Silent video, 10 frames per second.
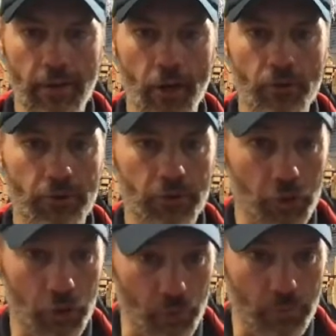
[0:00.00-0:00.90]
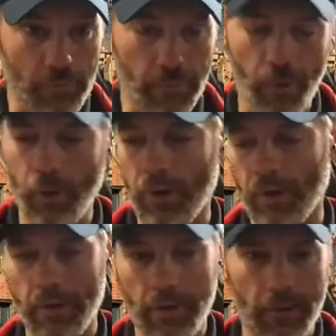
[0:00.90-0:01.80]
over Zoom
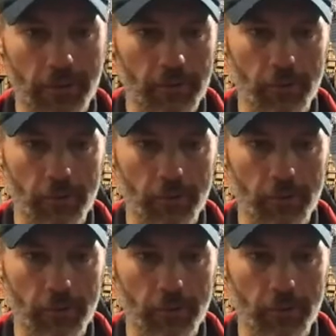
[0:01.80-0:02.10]
or you're